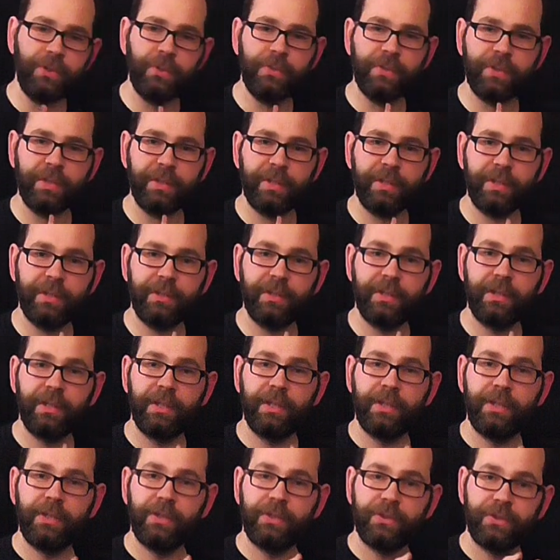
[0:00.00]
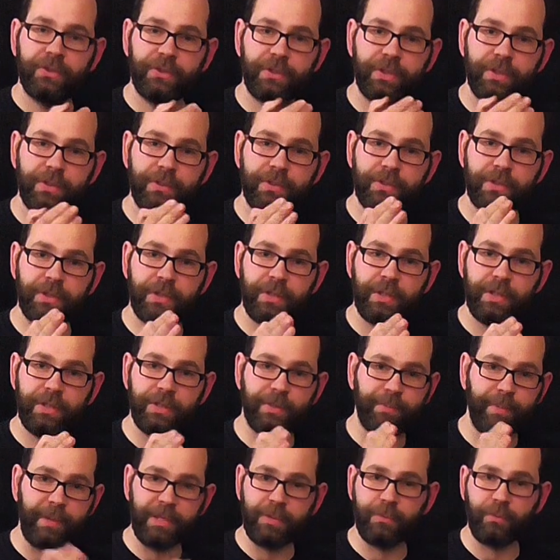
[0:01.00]
using it since the
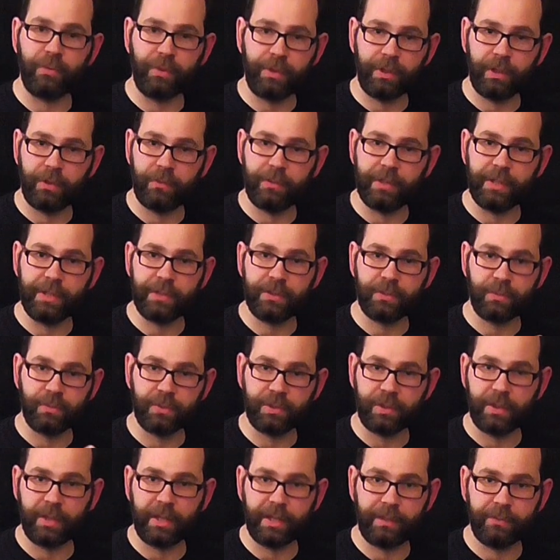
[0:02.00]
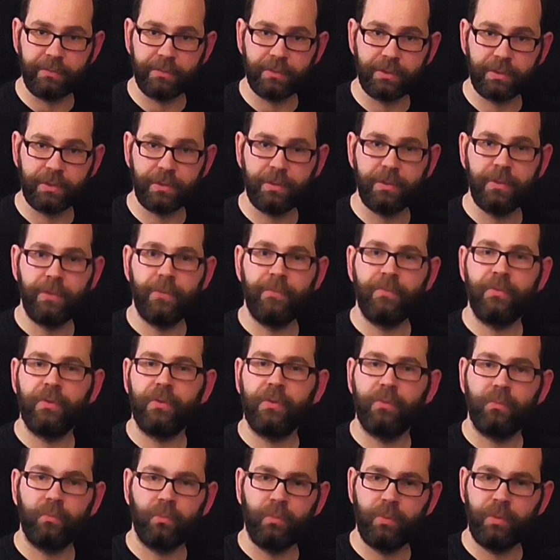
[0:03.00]
Space Marine Codex was announced.
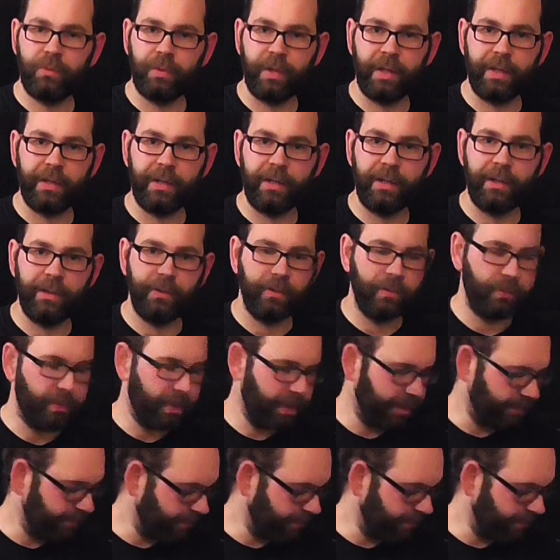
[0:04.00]
We've had a little